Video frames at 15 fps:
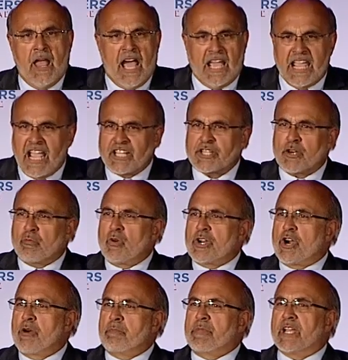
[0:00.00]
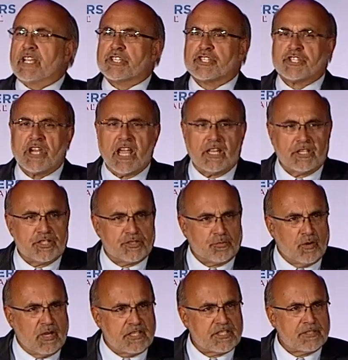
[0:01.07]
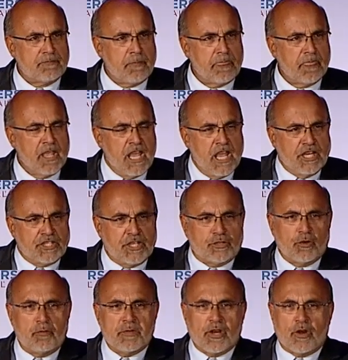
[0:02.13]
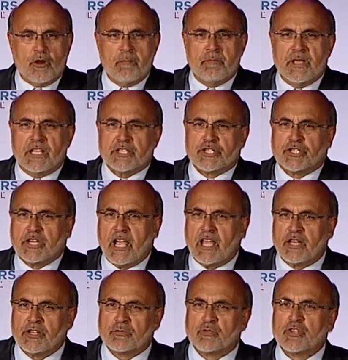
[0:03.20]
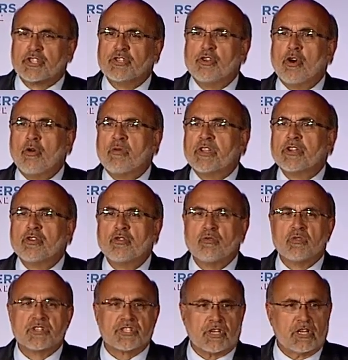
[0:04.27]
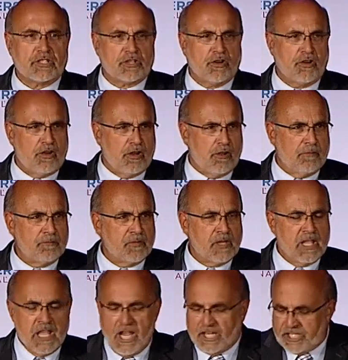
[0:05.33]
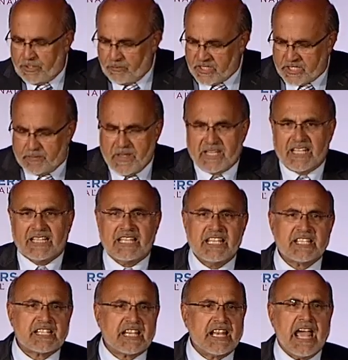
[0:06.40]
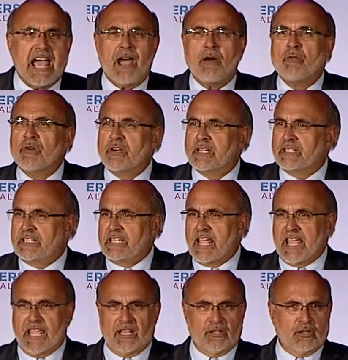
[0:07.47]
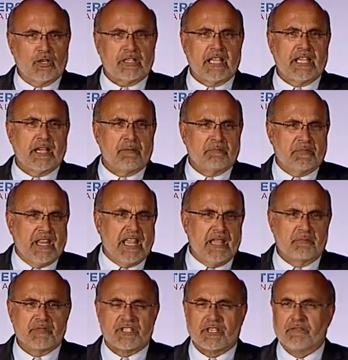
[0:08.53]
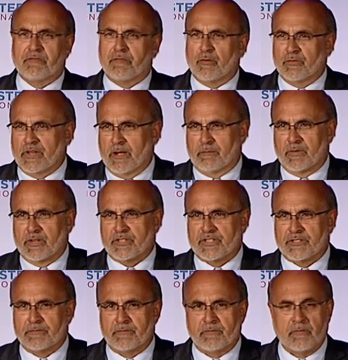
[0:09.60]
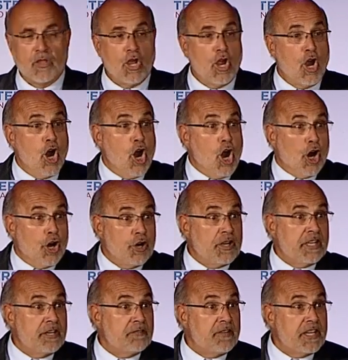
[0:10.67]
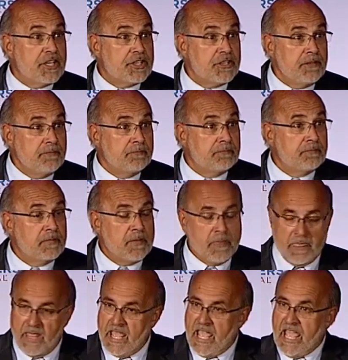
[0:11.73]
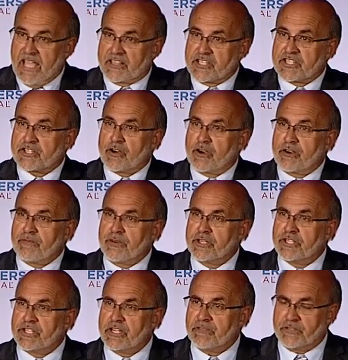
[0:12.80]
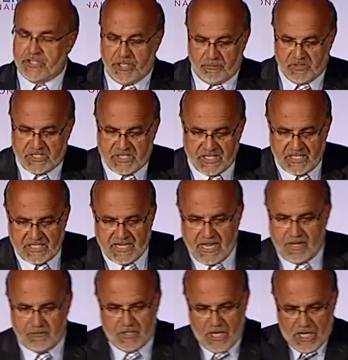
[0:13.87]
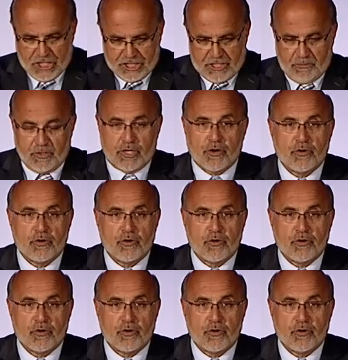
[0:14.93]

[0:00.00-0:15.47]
I asked her what her biggest challenge was. She told me her biggest challenge was knowing who was on call. She would spend at least an hour a day looking up names and phone numbers. Her innovation? At the start of her shift, she would sit down, she would